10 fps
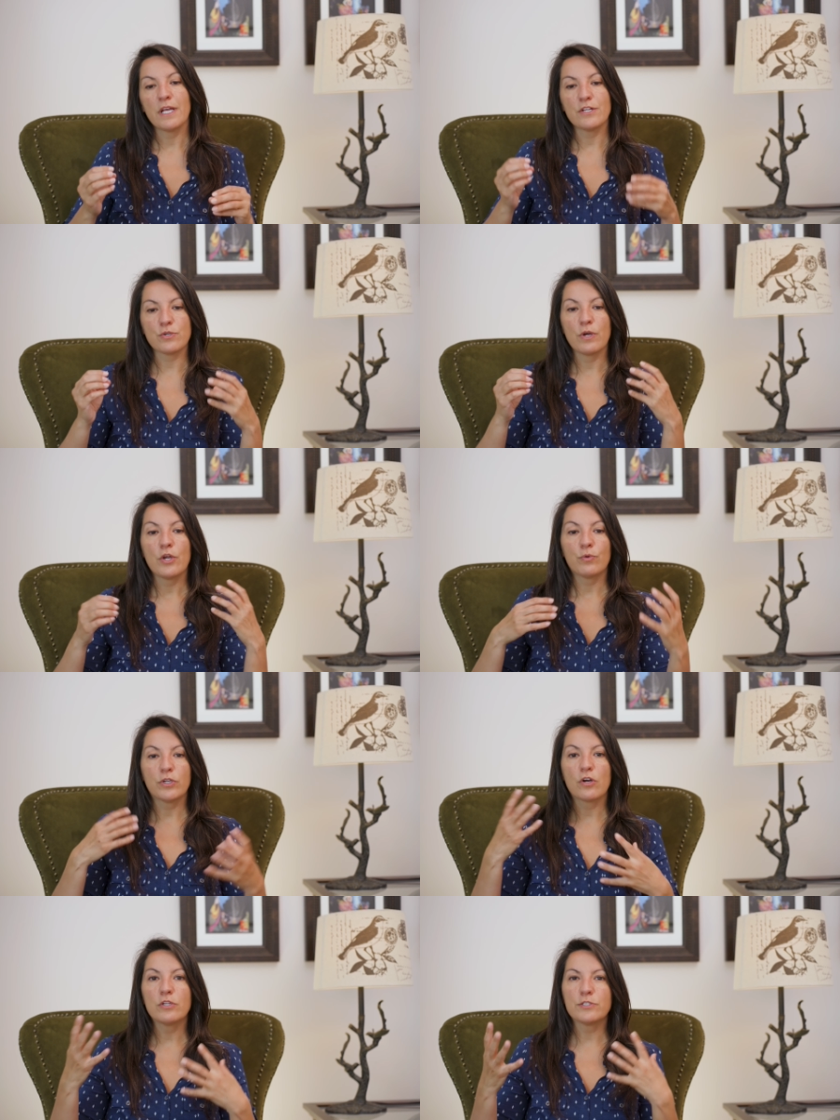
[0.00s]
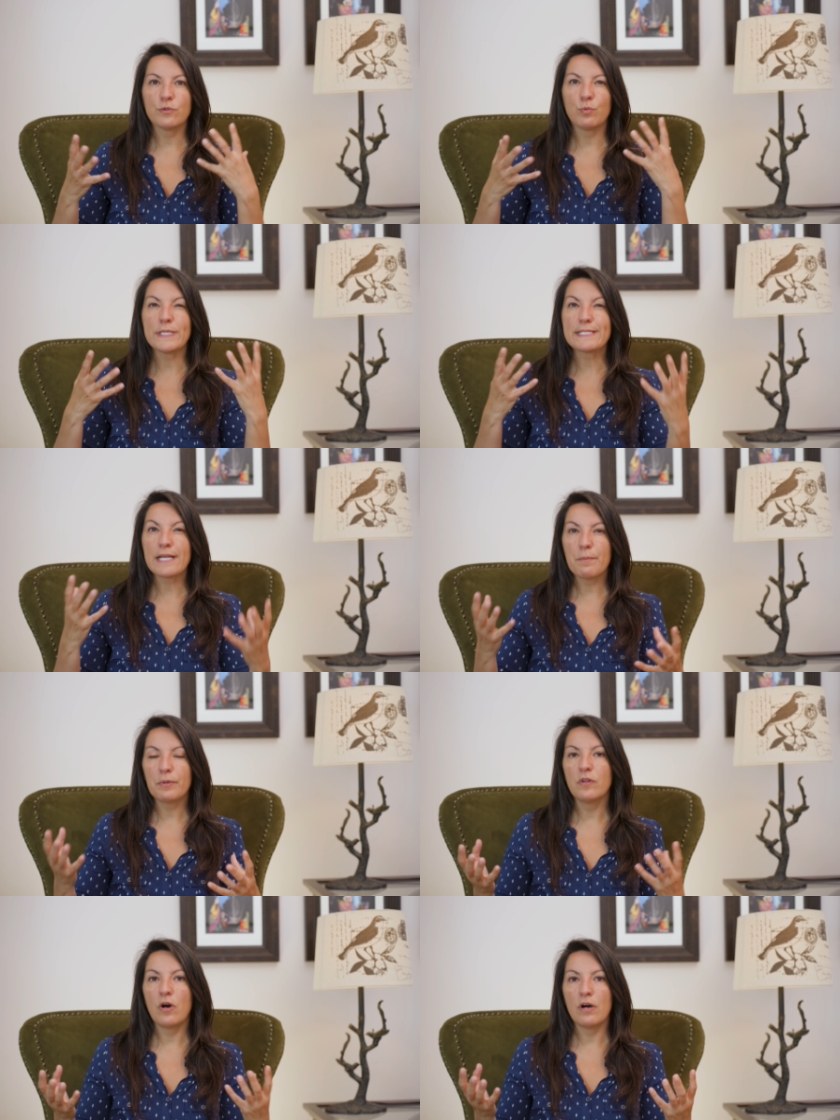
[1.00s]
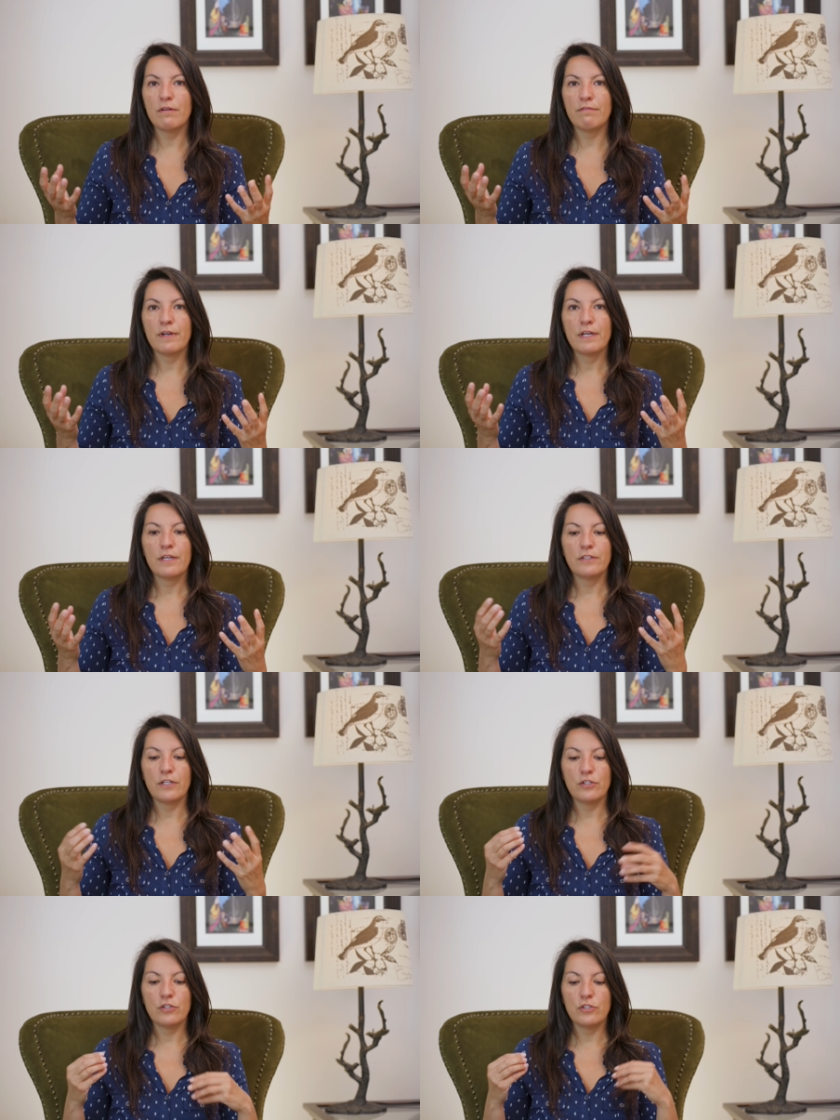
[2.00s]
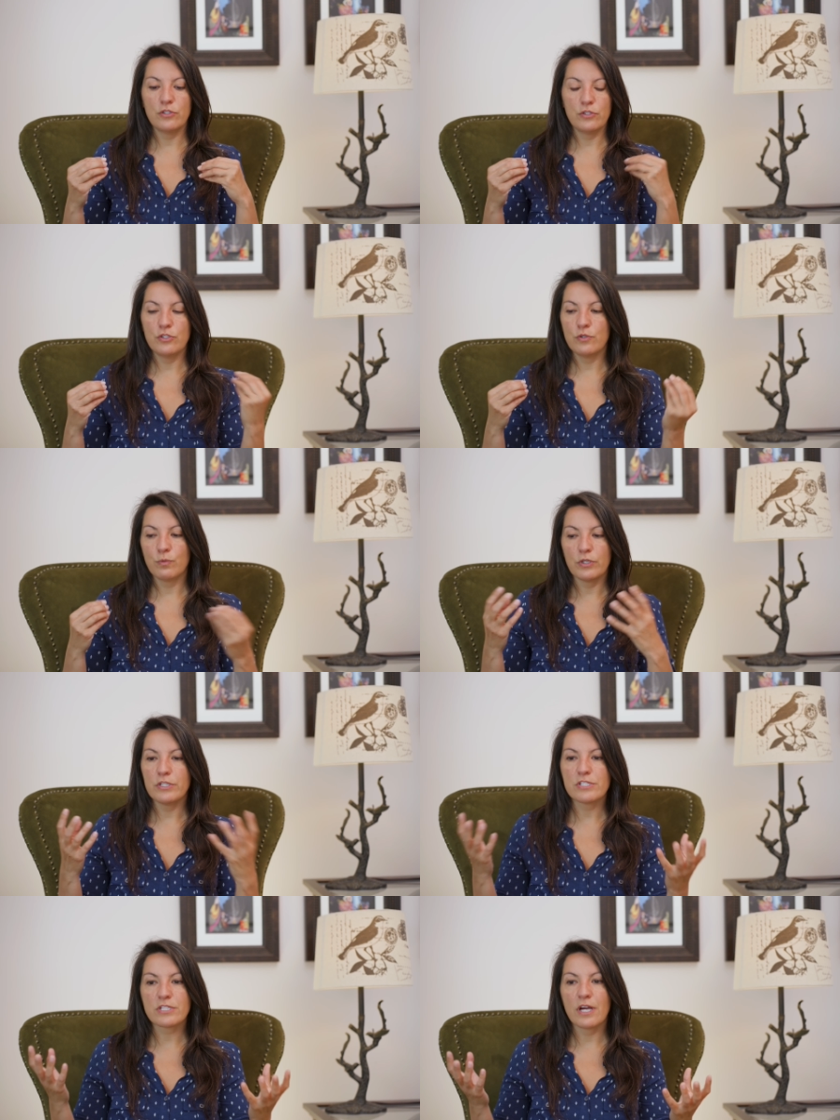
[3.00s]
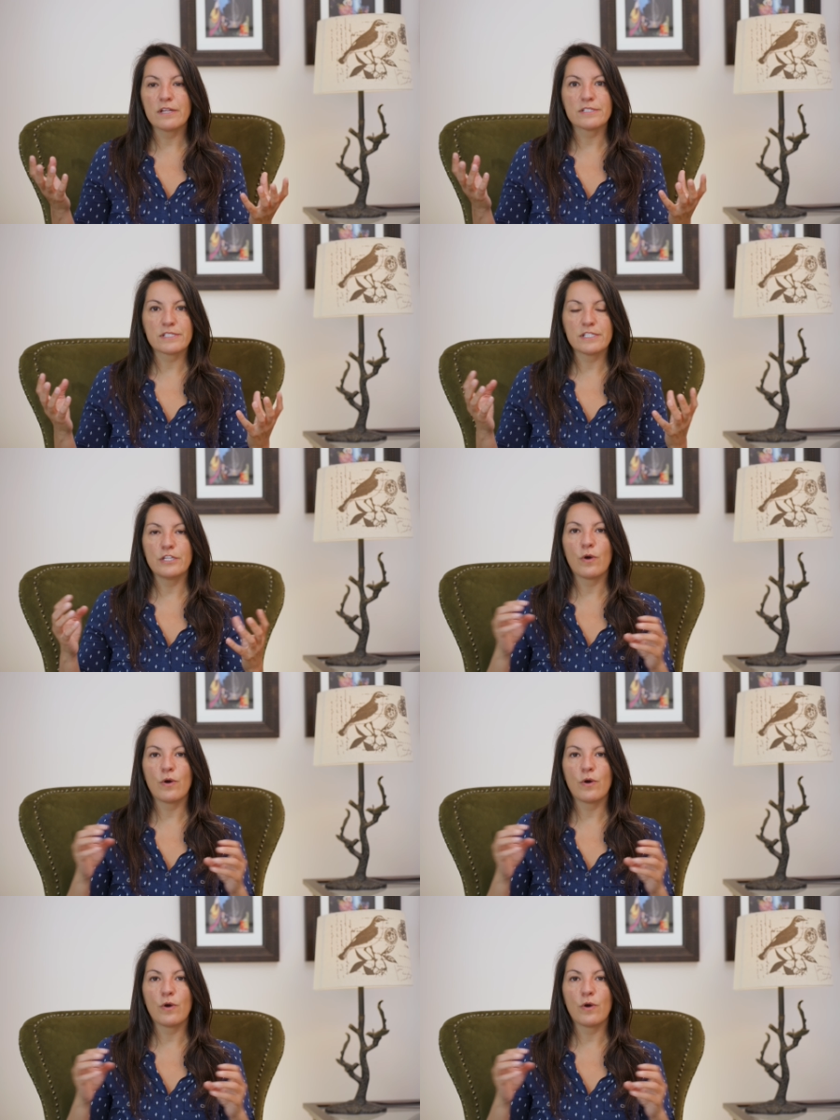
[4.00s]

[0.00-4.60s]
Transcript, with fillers: And so, regardless of what type of love that you want to discuss,